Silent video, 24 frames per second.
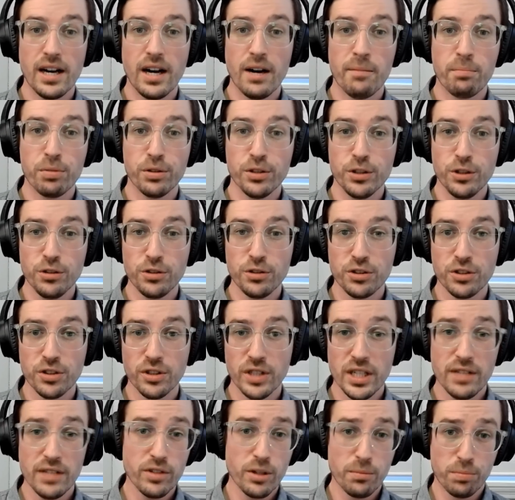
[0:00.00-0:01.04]
A
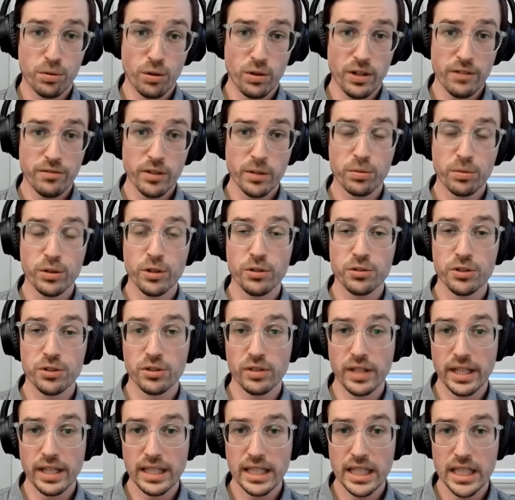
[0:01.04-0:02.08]
producer, even a prolific
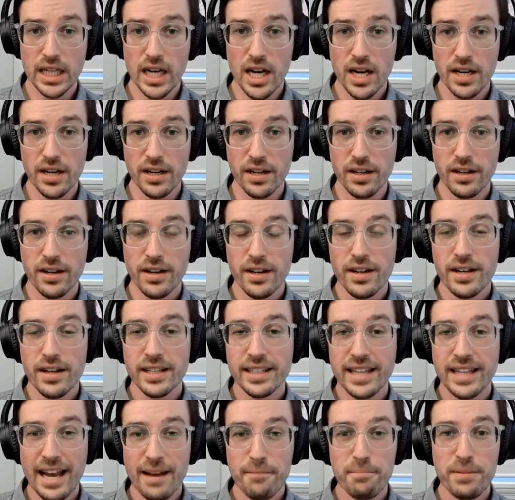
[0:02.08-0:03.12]
producer like Guyana,
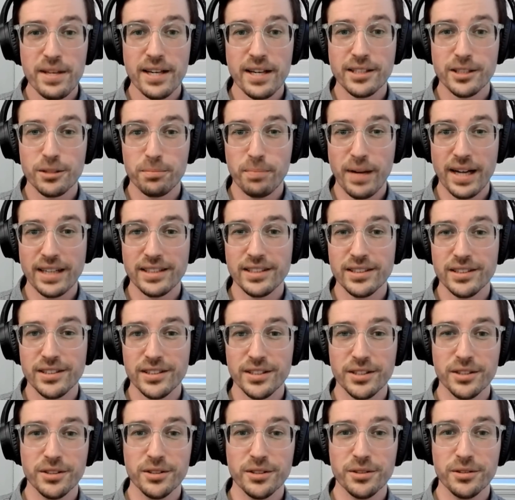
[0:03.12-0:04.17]
can't be expected
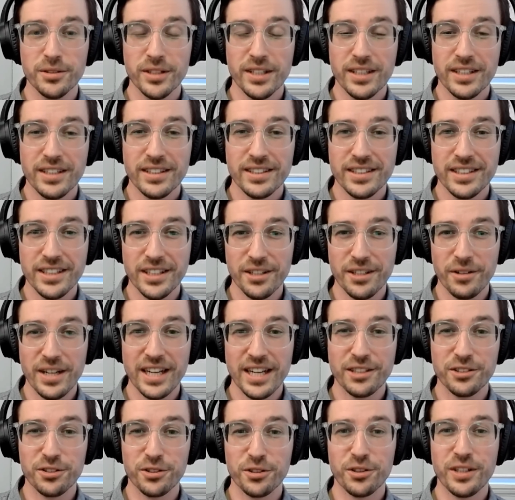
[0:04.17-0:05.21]
to you know,
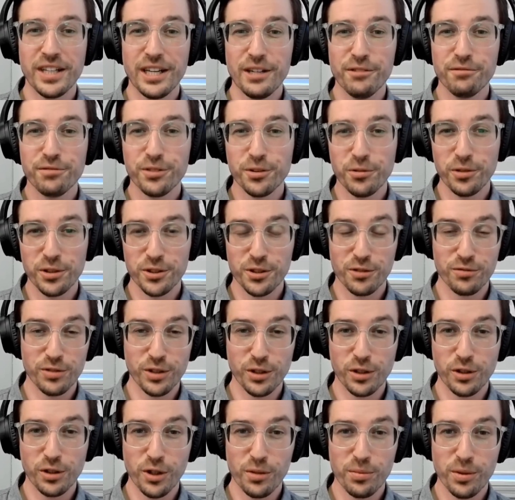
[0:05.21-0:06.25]
exert influence over
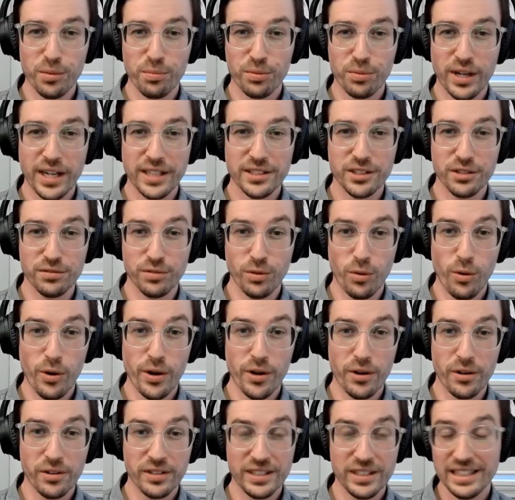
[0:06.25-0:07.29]
the global price of
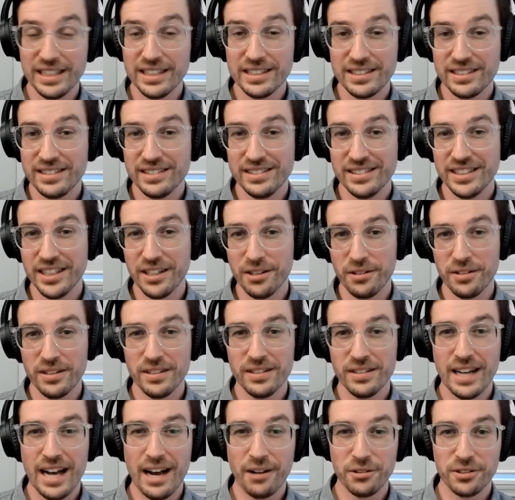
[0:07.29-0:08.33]
oil, at least, you know,
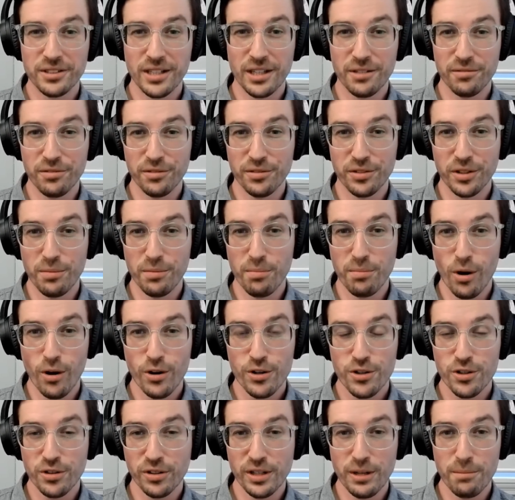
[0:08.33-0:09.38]
outside of a very
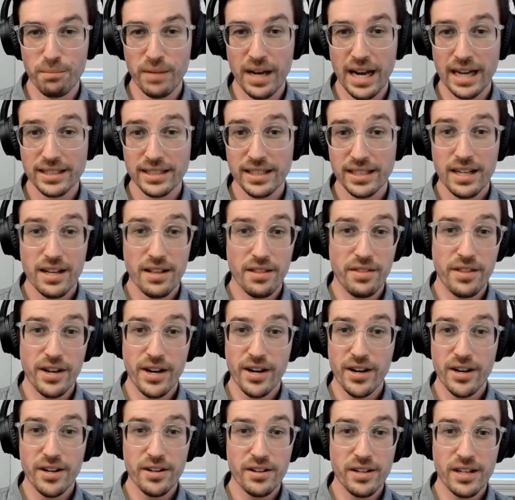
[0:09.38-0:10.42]
marginal impact.
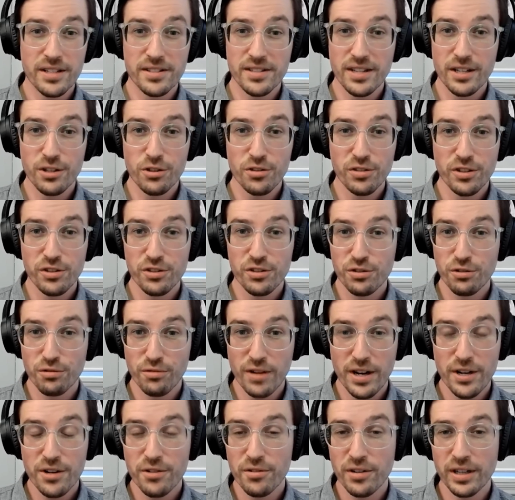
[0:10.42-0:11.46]
They're essentially
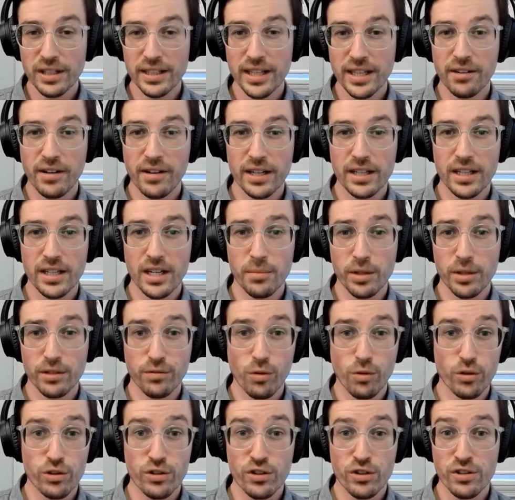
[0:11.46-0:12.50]
surrendering their economic
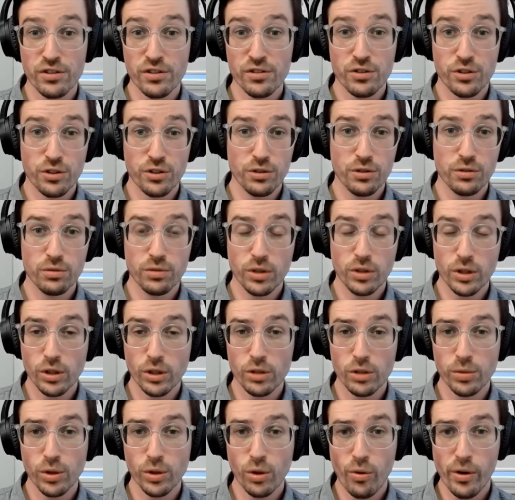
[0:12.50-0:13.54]
fortunes to the
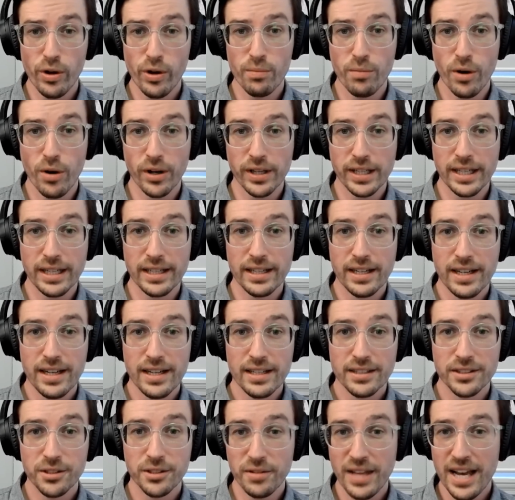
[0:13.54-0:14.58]
global oil market.
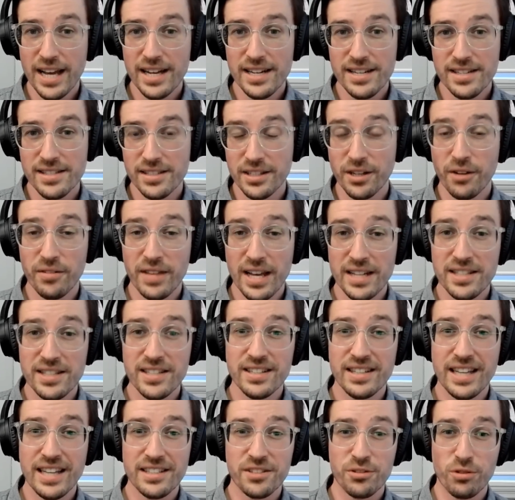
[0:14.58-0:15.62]
So that is, you know, that's
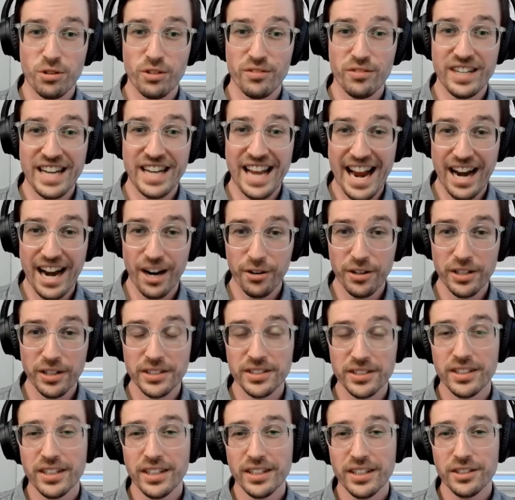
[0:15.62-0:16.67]
that's sort of
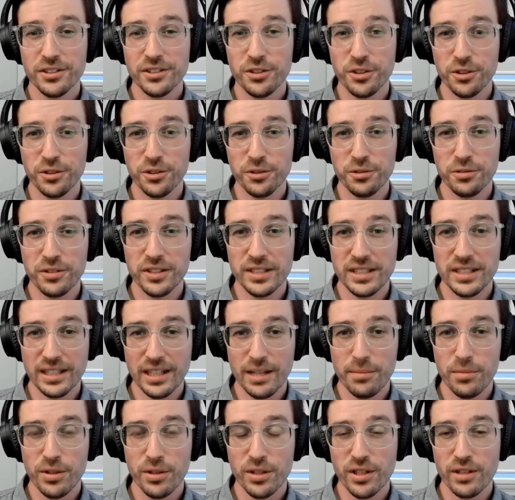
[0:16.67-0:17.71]
inherent to the
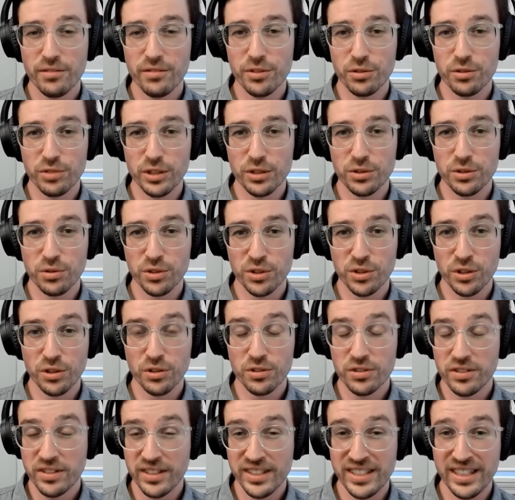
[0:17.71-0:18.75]
dilemma of the resource
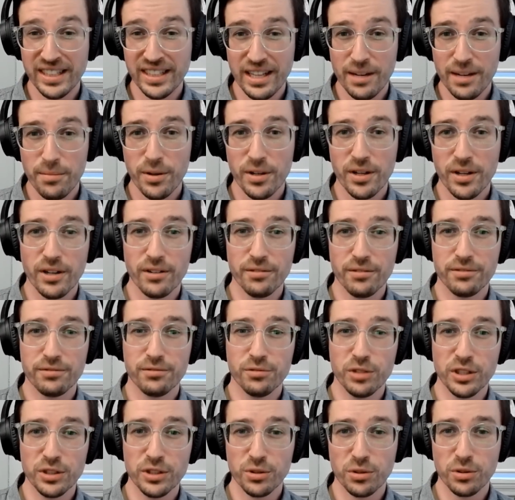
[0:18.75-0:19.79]
curse, the dilemma of
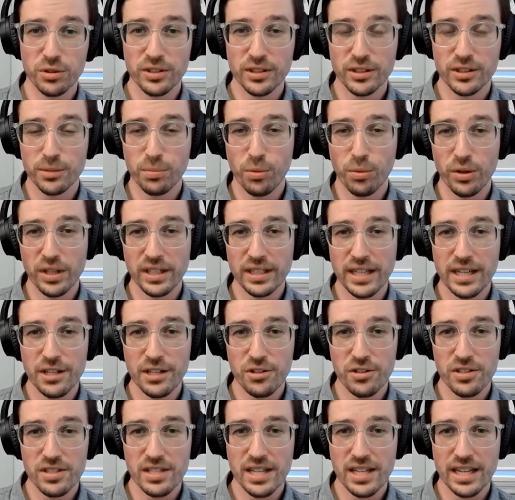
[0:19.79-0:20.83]
resource exporting
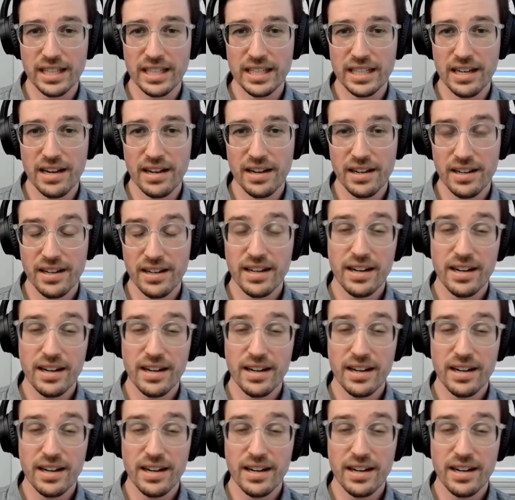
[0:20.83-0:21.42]
nations like Guyana.